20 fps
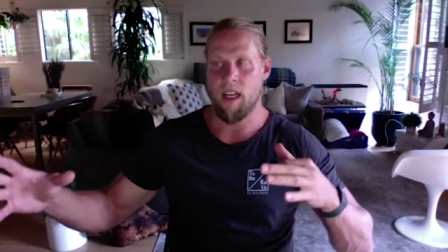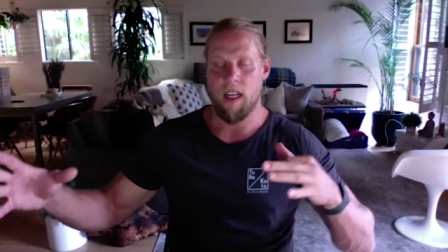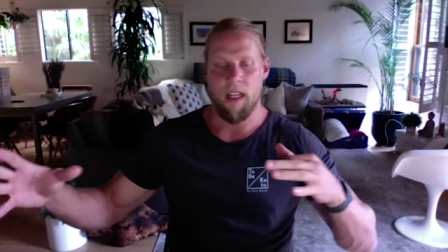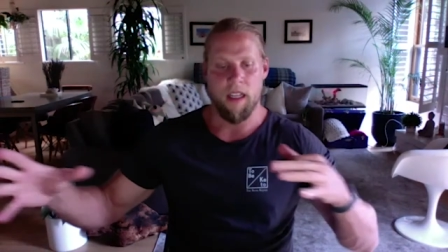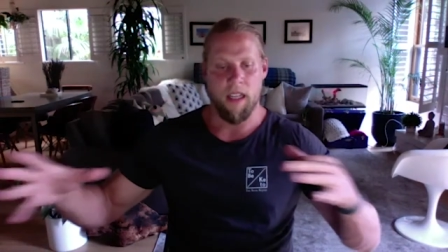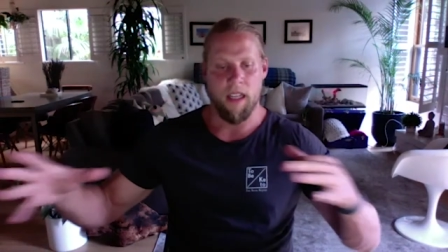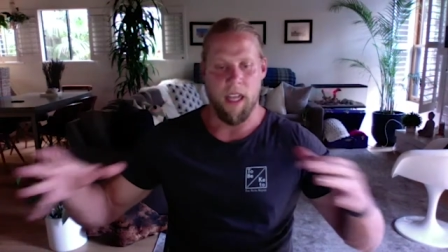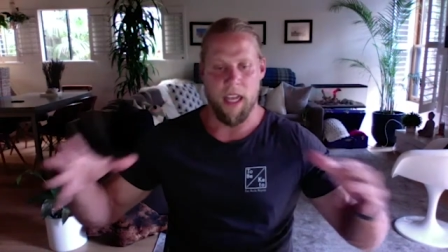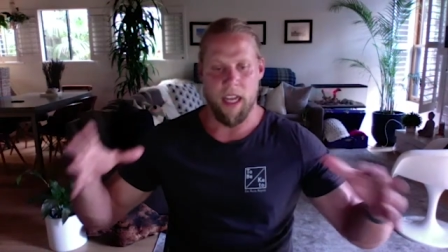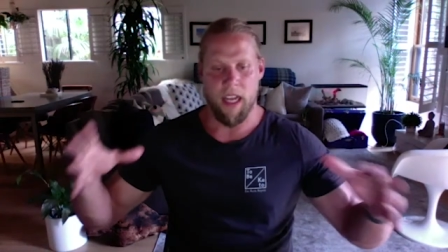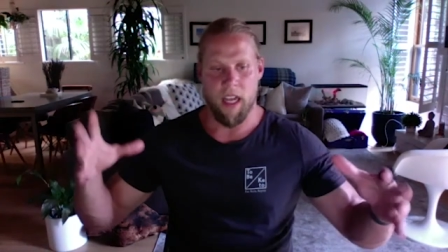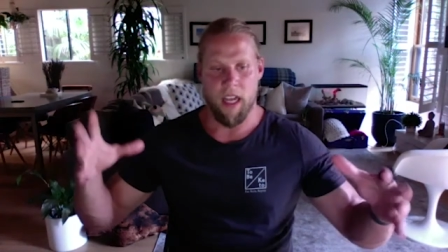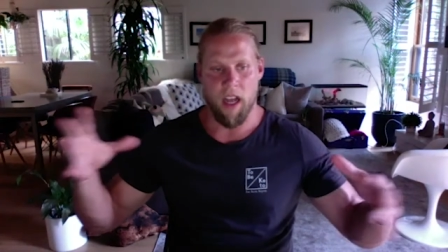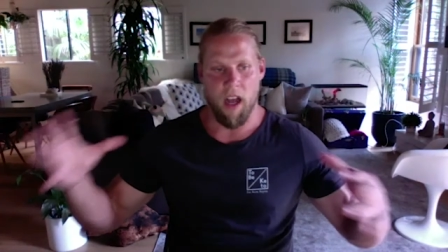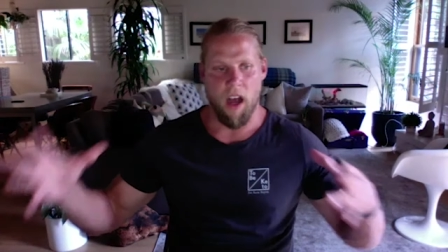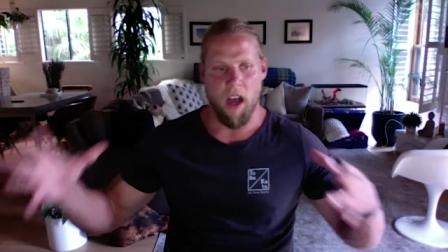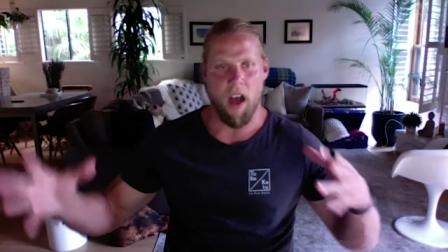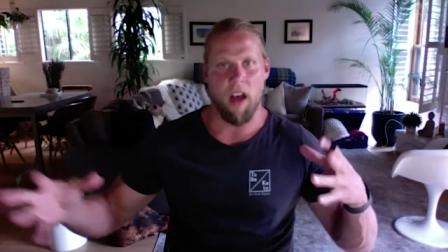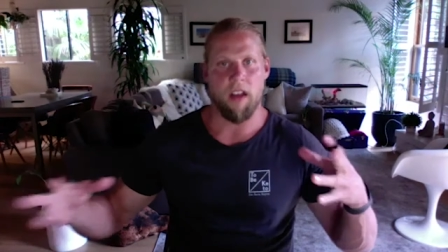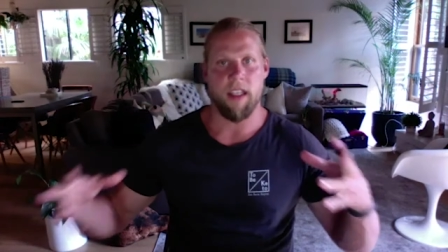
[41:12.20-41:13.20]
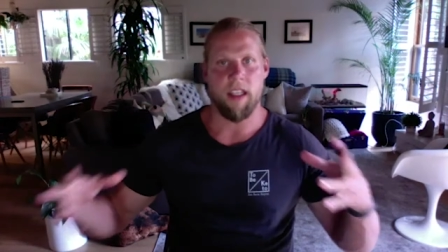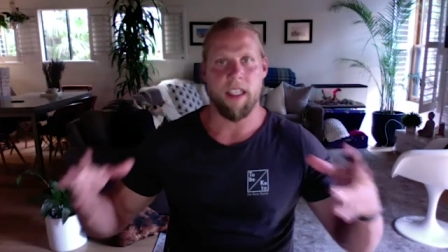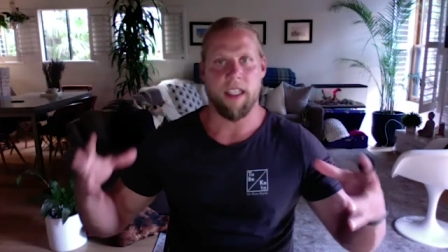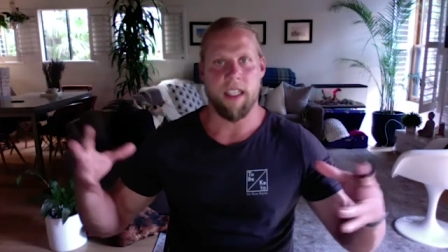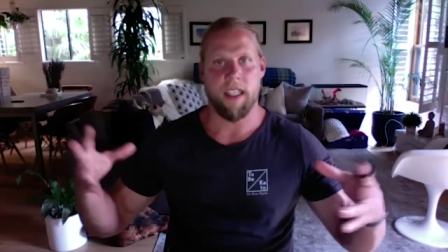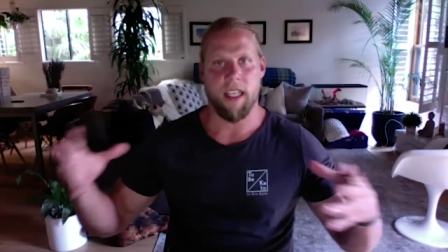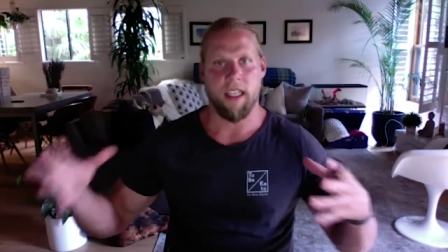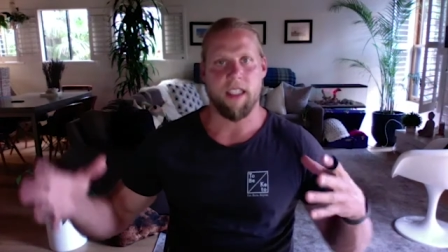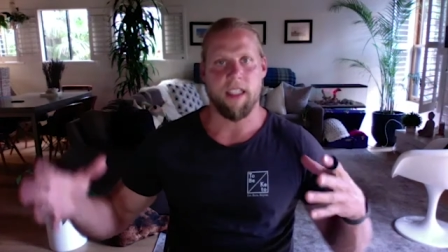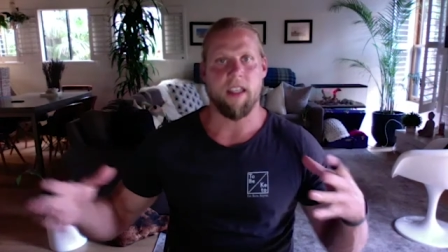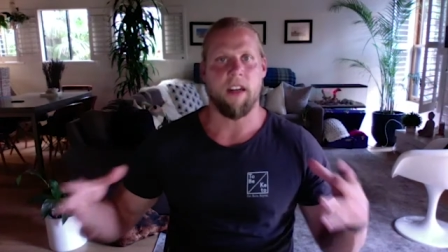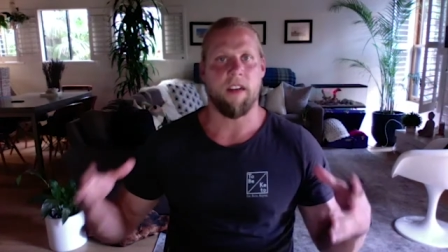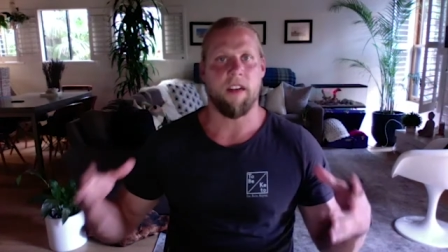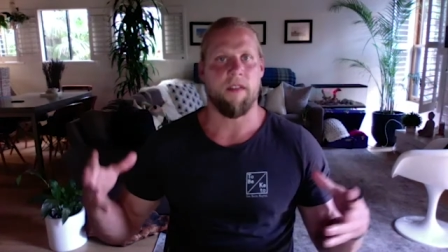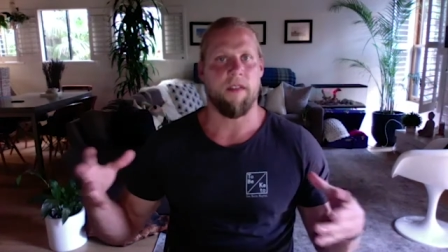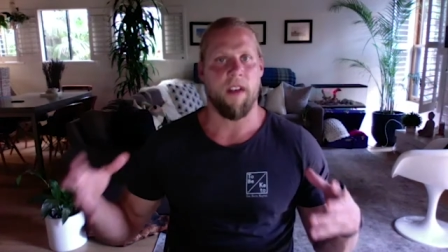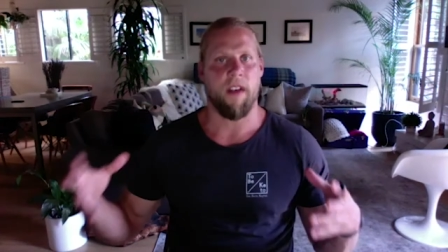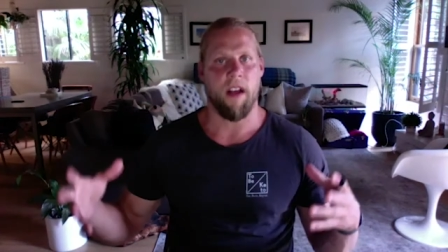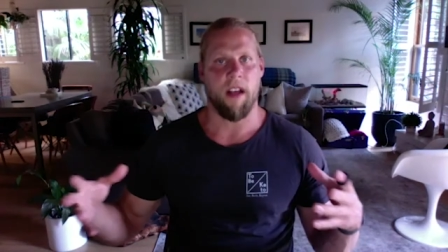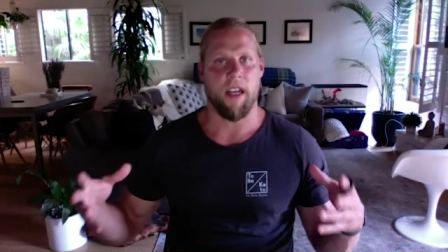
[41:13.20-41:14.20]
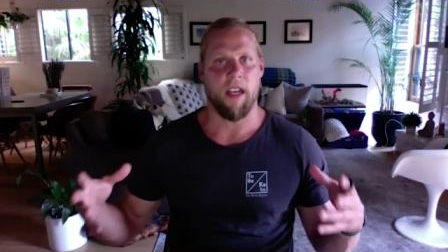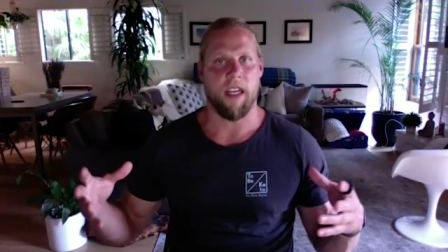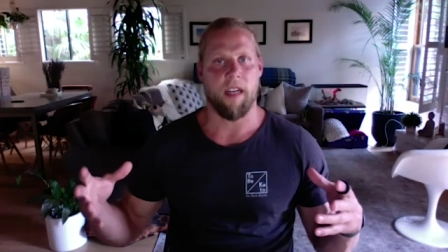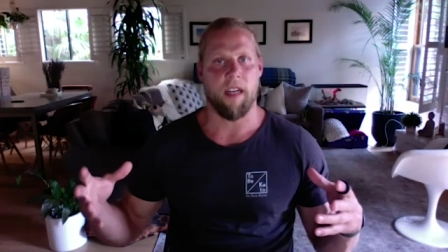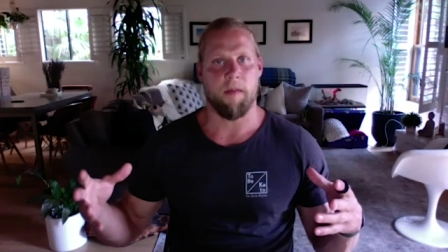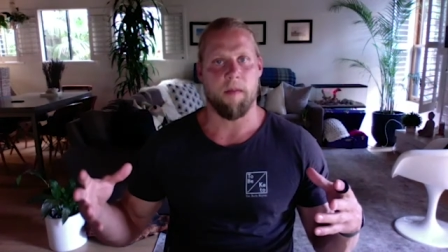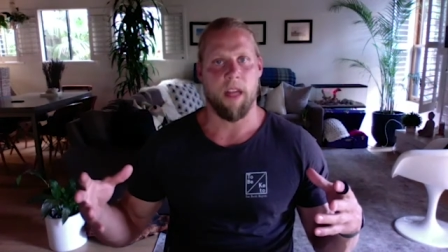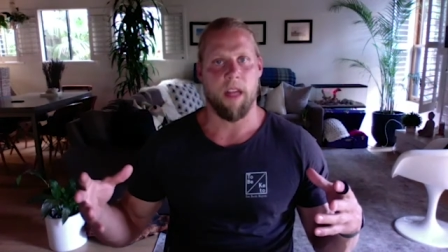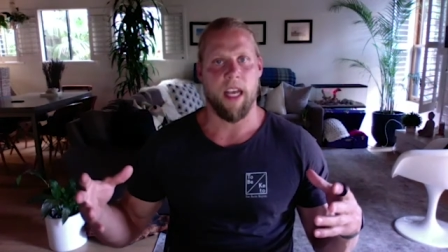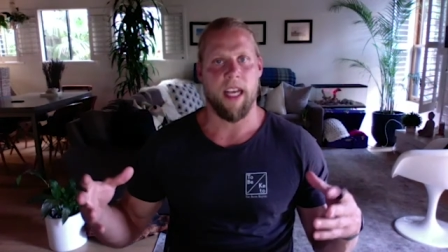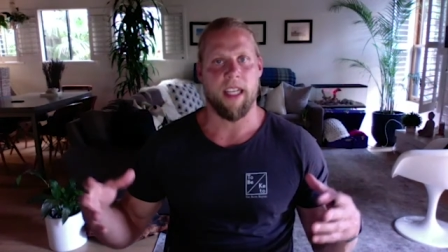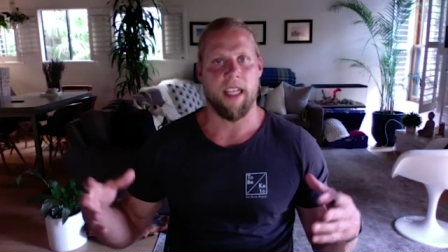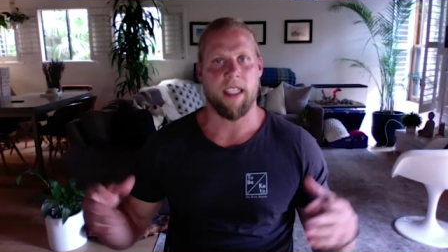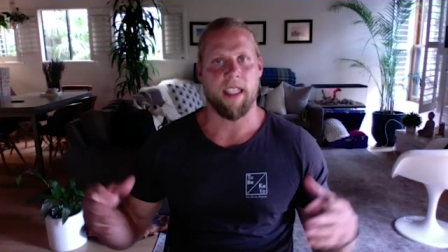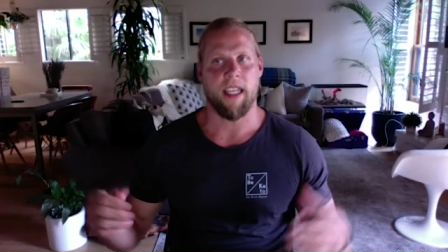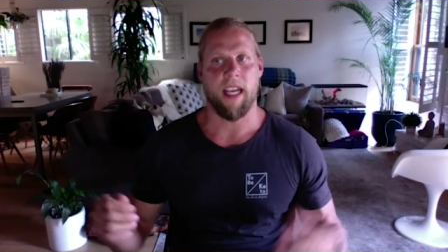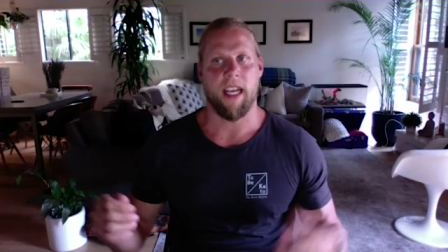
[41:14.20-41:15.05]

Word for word: like all these things start falling into place.